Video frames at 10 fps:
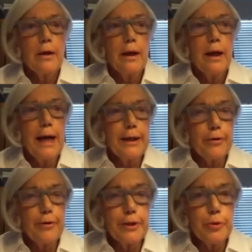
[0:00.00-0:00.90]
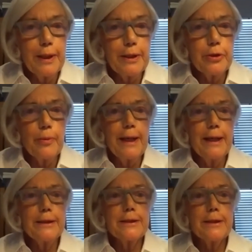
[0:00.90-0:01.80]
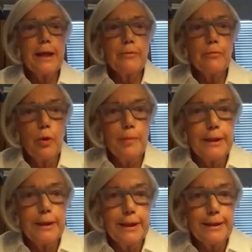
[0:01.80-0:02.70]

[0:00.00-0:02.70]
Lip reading: higher graduation rates, enrollment in